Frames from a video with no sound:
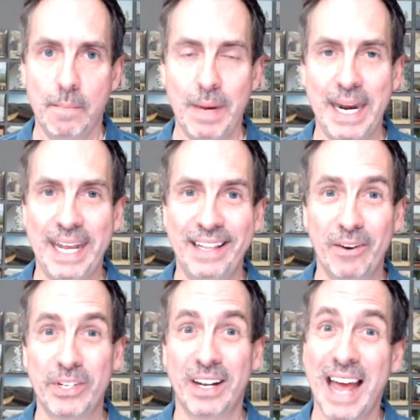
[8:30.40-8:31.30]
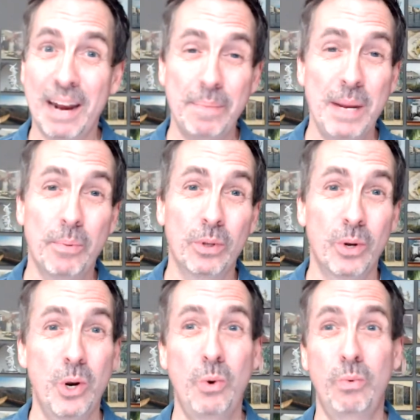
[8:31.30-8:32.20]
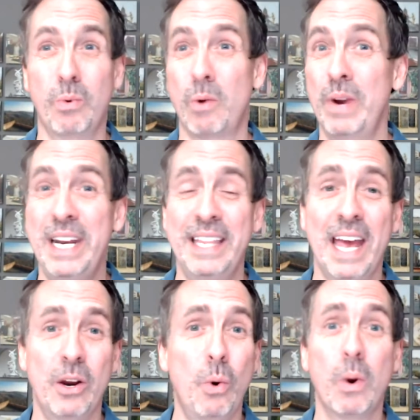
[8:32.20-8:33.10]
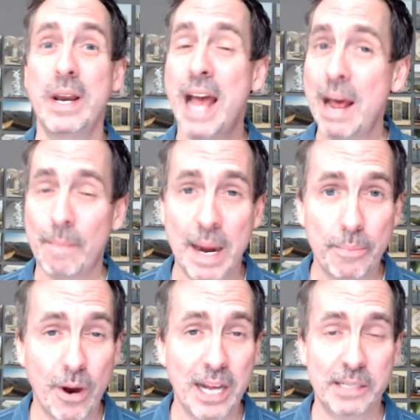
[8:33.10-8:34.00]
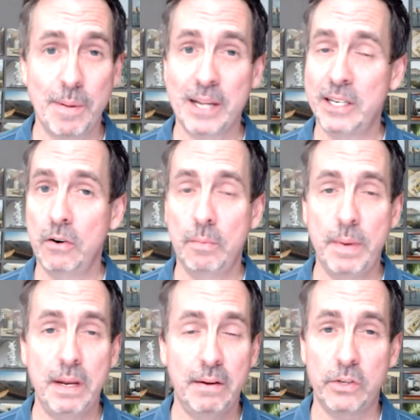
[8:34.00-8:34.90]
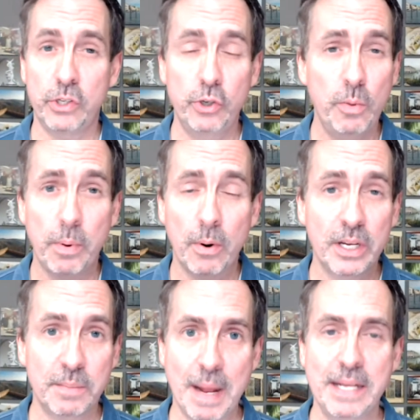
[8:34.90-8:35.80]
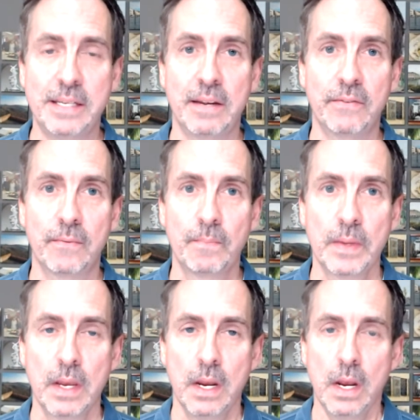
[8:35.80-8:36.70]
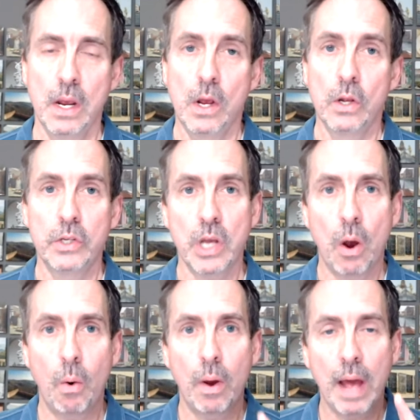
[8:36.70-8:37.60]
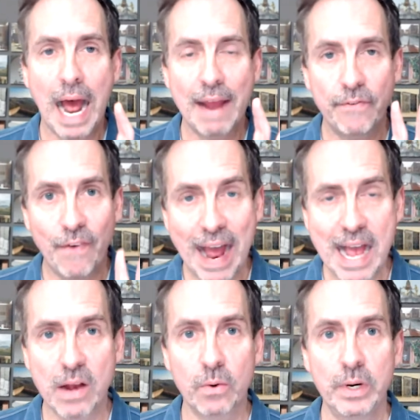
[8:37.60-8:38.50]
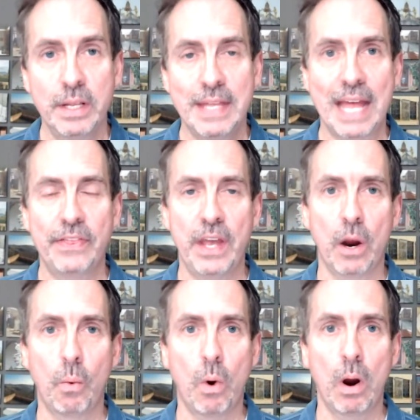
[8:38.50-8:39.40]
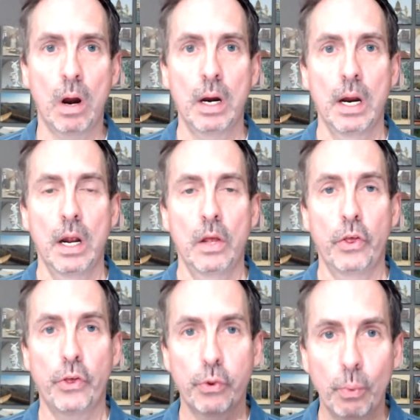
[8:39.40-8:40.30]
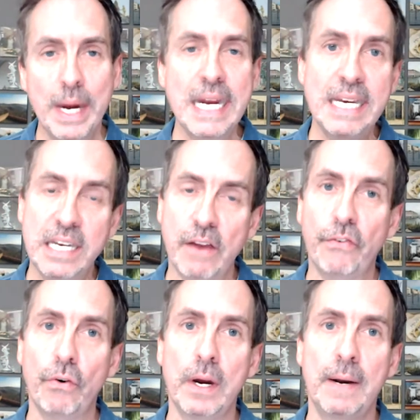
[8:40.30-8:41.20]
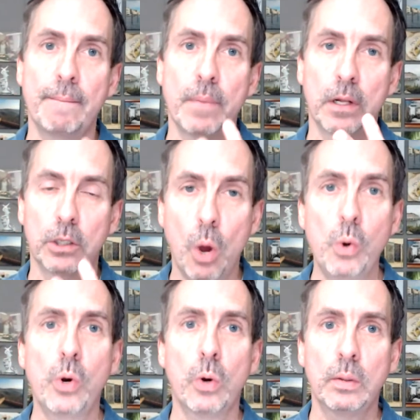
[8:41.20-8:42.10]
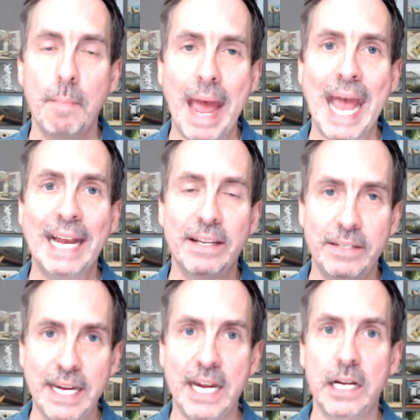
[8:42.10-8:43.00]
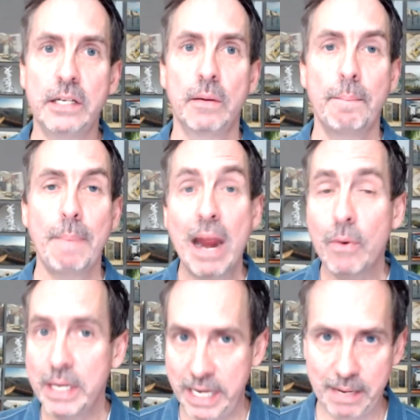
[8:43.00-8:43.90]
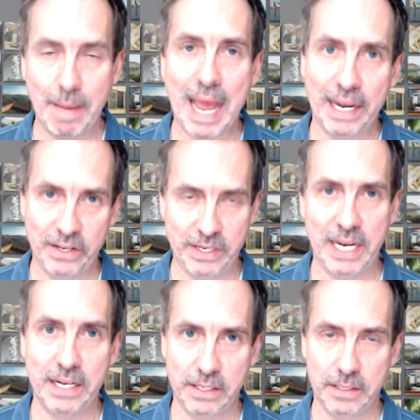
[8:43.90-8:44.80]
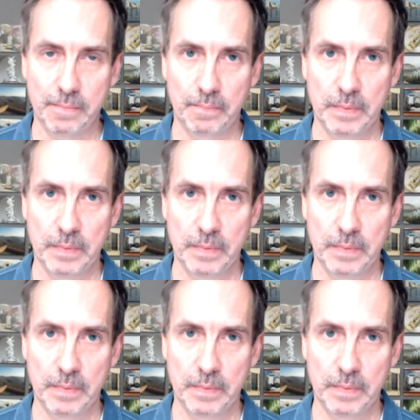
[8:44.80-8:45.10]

meaning there's a lot of people who were reading that who were not my prospects, and it would be super expensive. So I found that there were 3 different local magazines, parenting magazines.